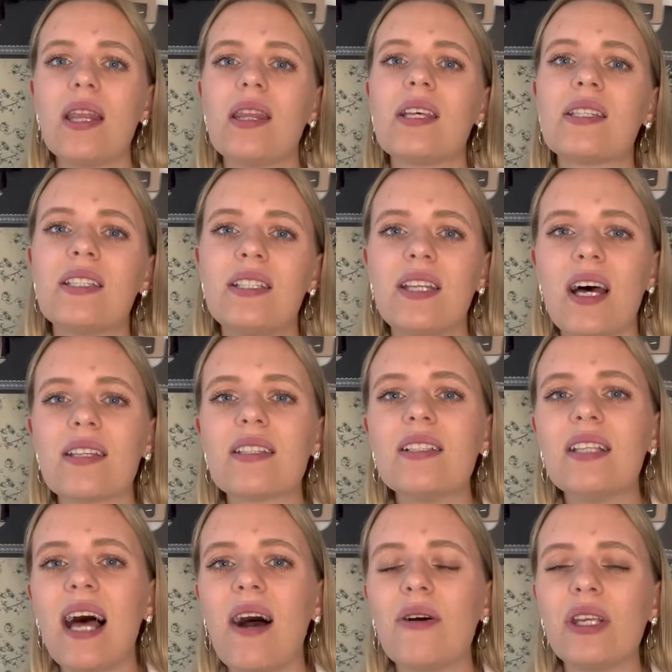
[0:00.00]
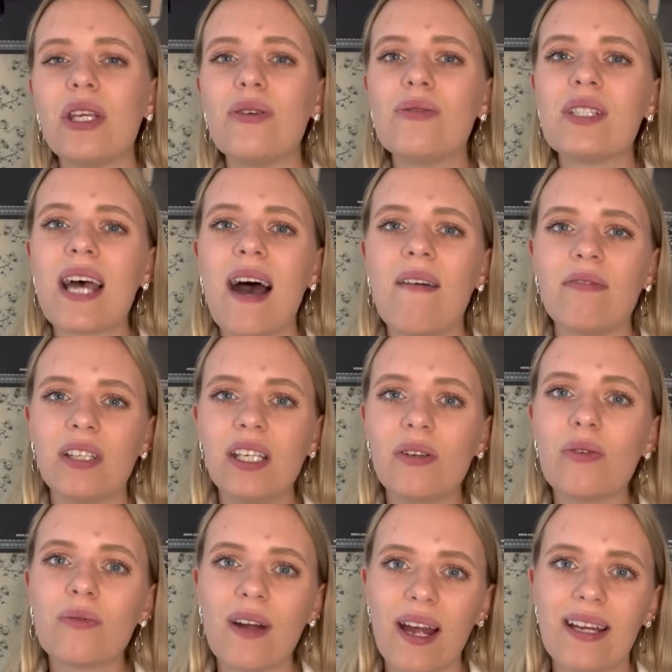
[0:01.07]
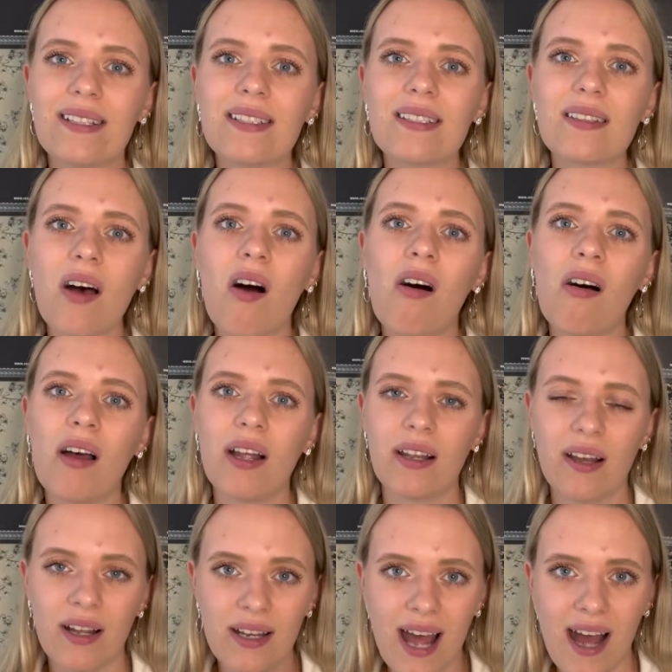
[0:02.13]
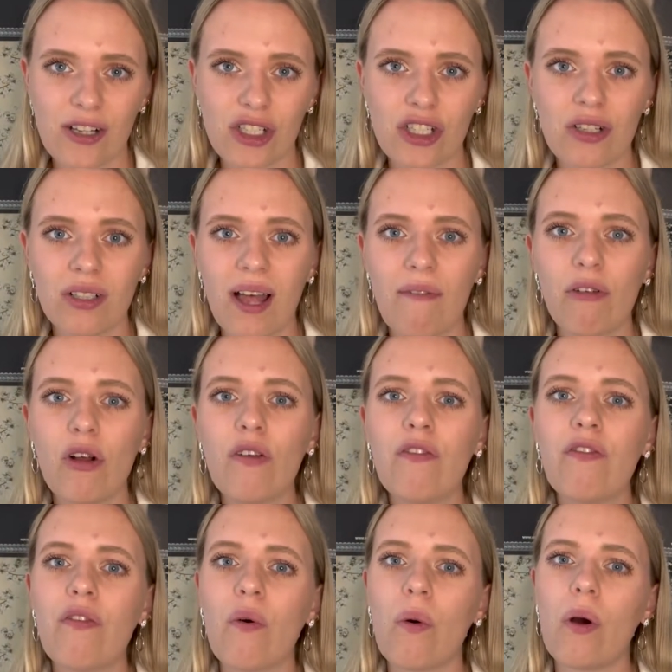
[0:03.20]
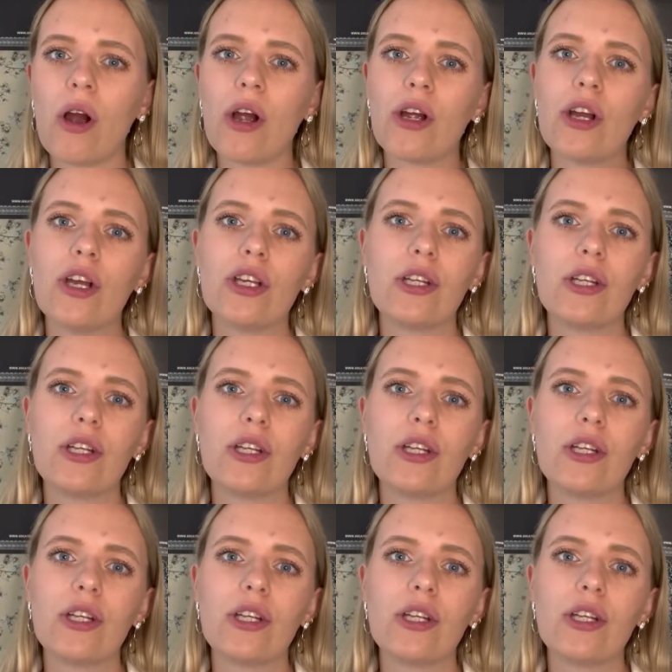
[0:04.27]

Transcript: this does allow you to have legal rights on a national level for